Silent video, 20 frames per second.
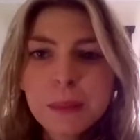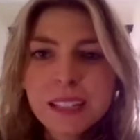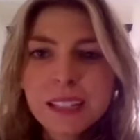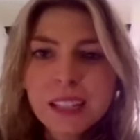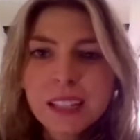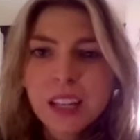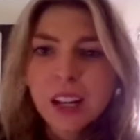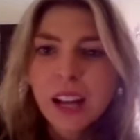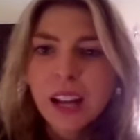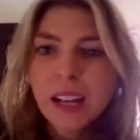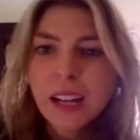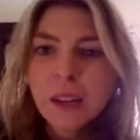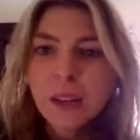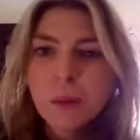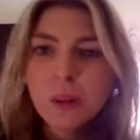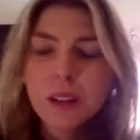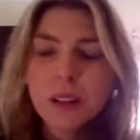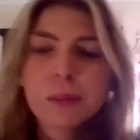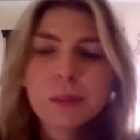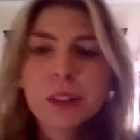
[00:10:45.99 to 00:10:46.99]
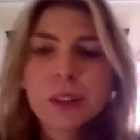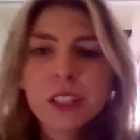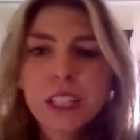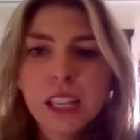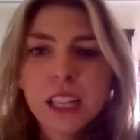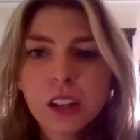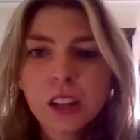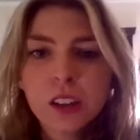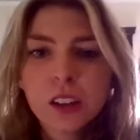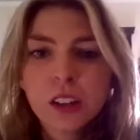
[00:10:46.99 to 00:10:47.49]
Is there anyone in
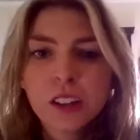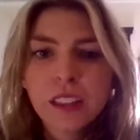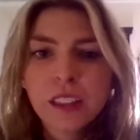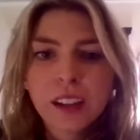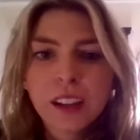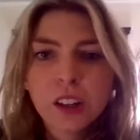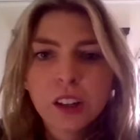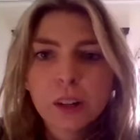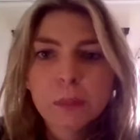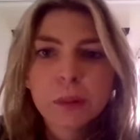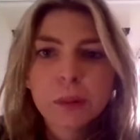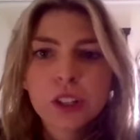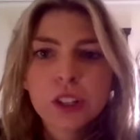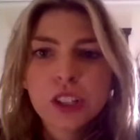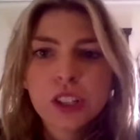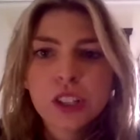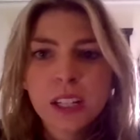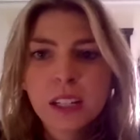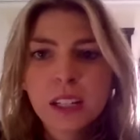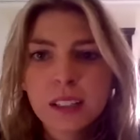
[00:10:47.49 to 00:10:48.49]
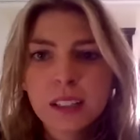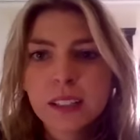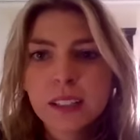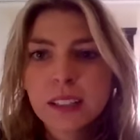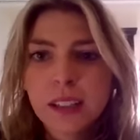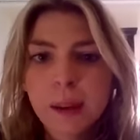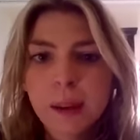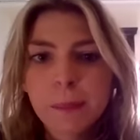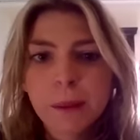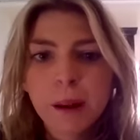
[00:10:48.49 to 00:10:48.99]
particular that you're pushing to
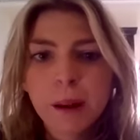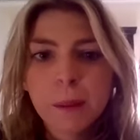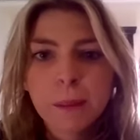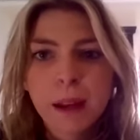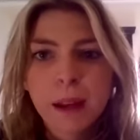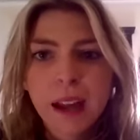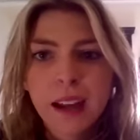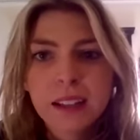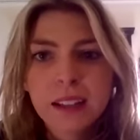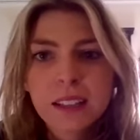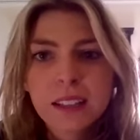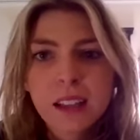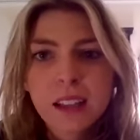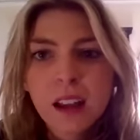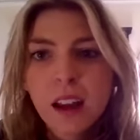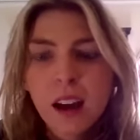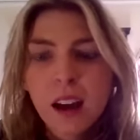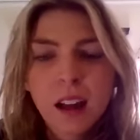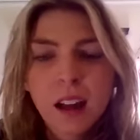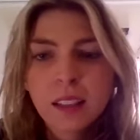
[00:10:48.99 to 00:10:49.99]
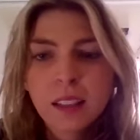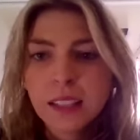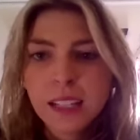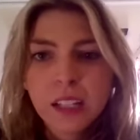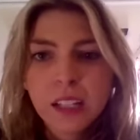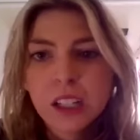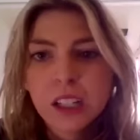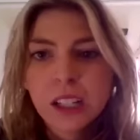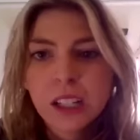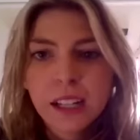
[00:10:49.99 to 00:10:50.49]
step up as a
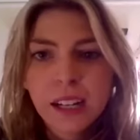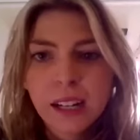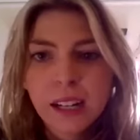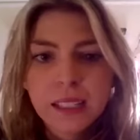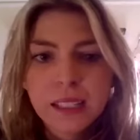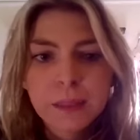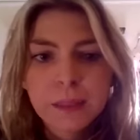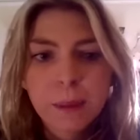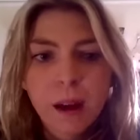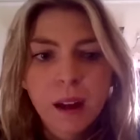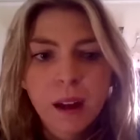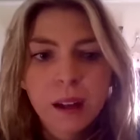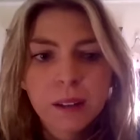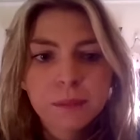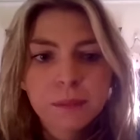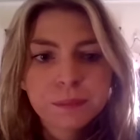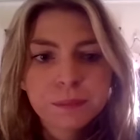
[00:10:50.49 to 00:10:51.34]
leader in any spot?